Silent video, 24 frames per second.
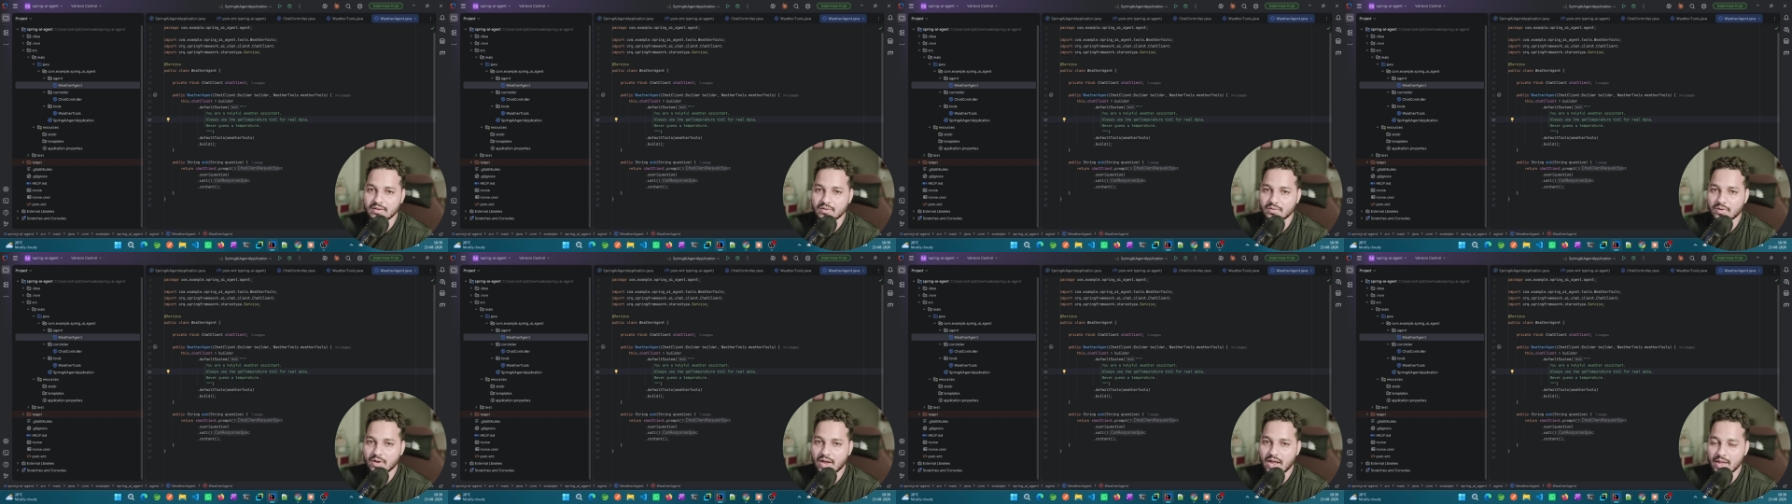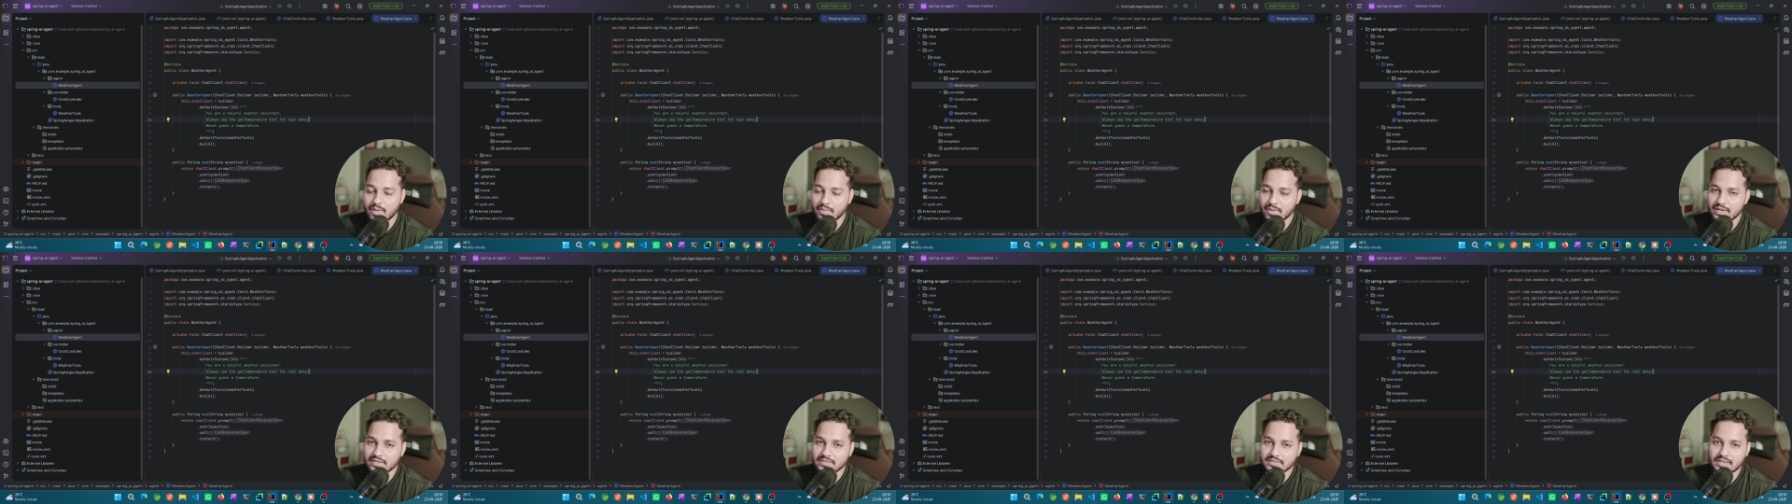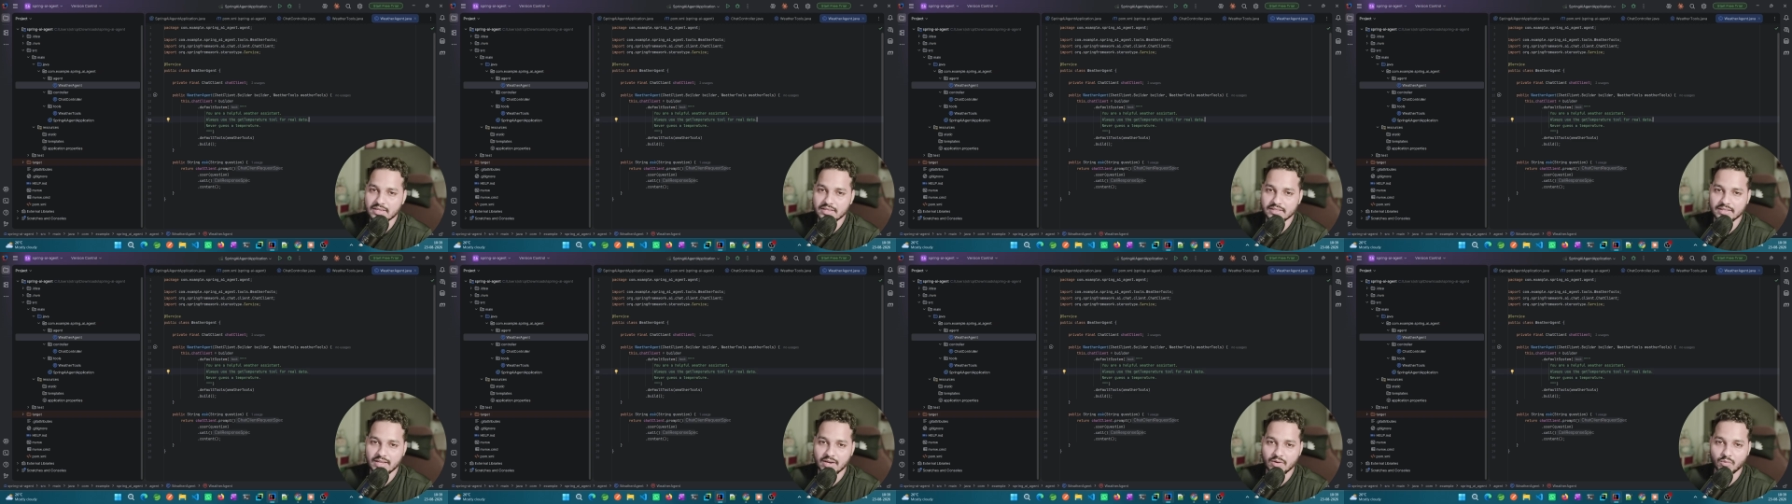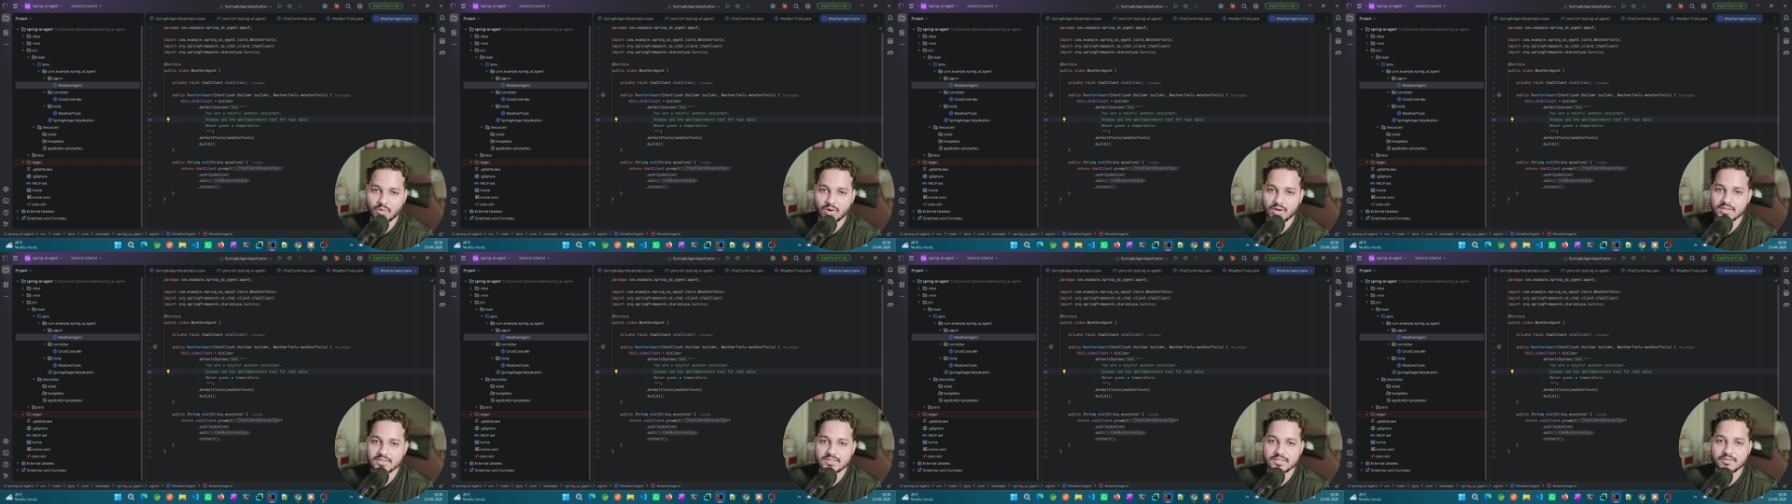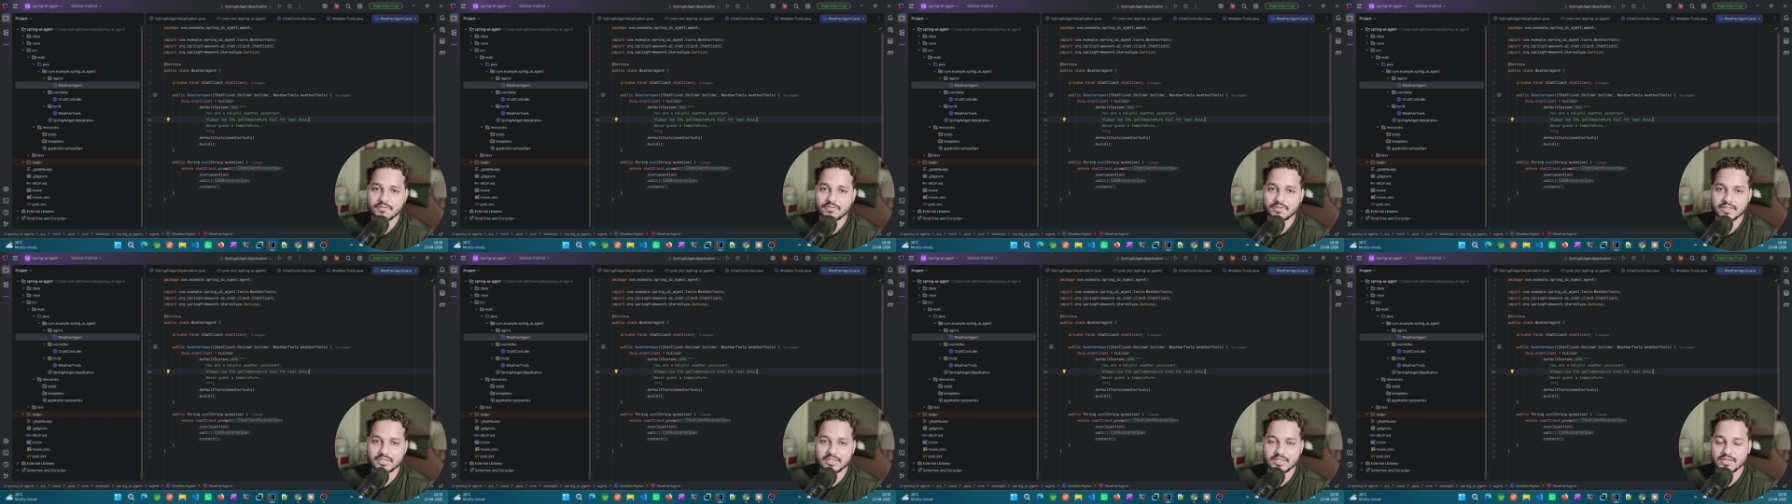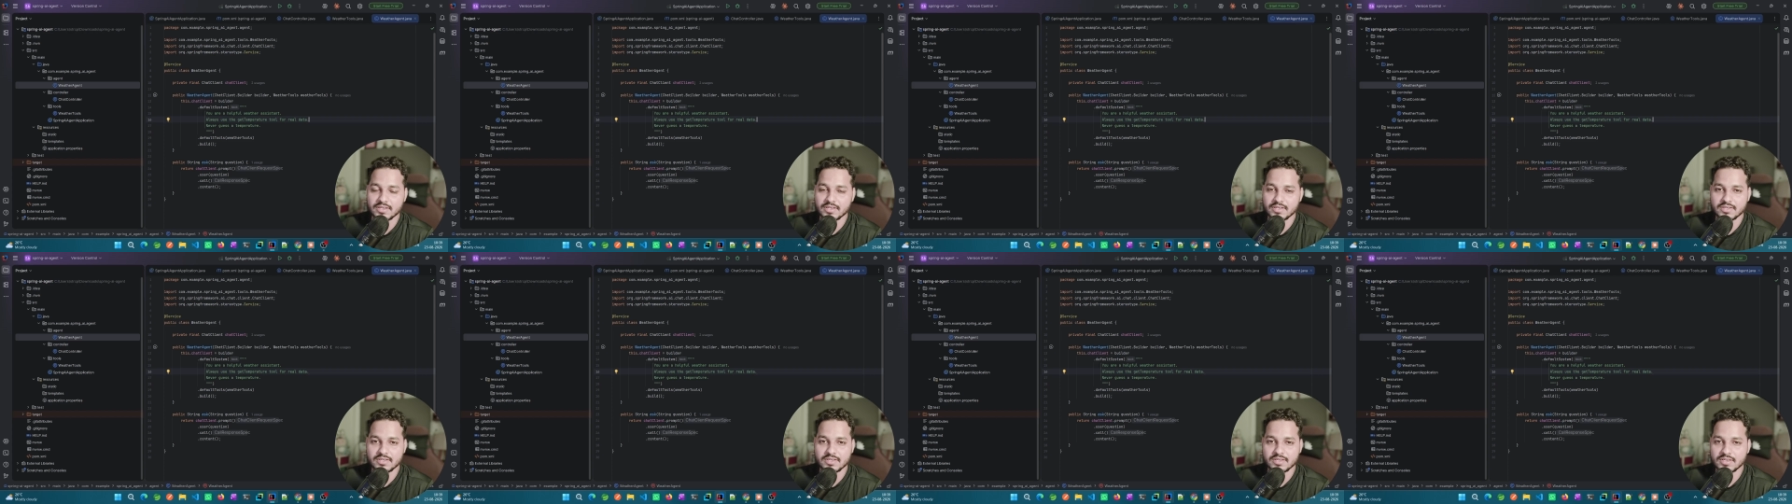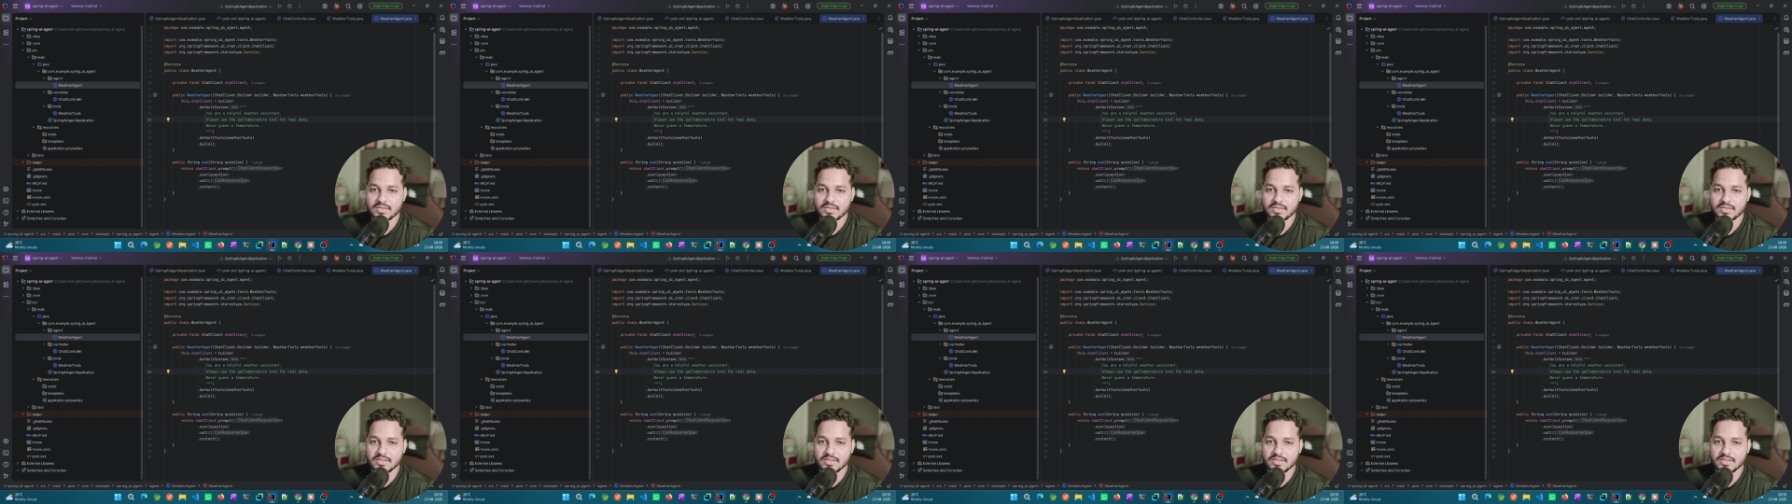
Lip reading: I'm asking that what is the weather